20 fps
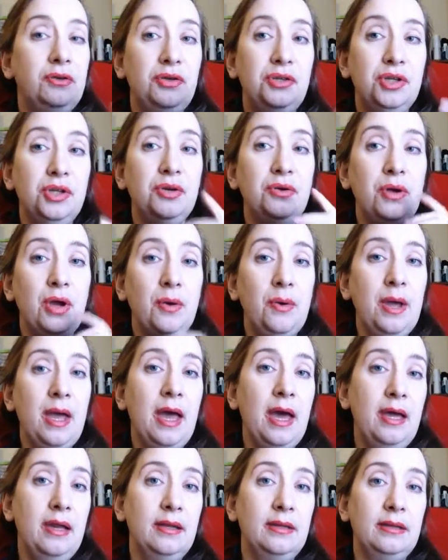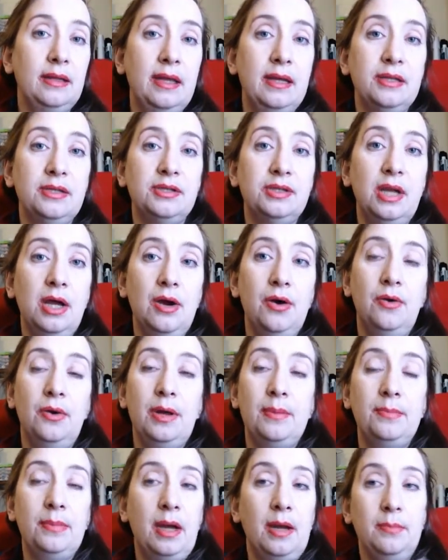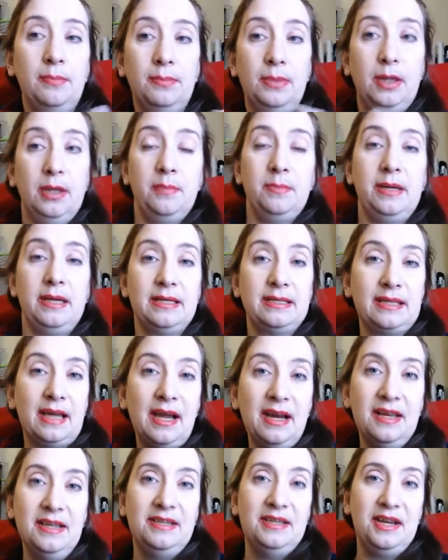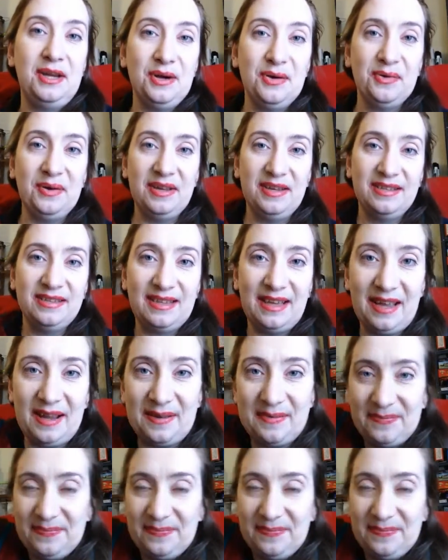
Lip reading: do go ahead and let us know. I'm going to be excited to hear what you say.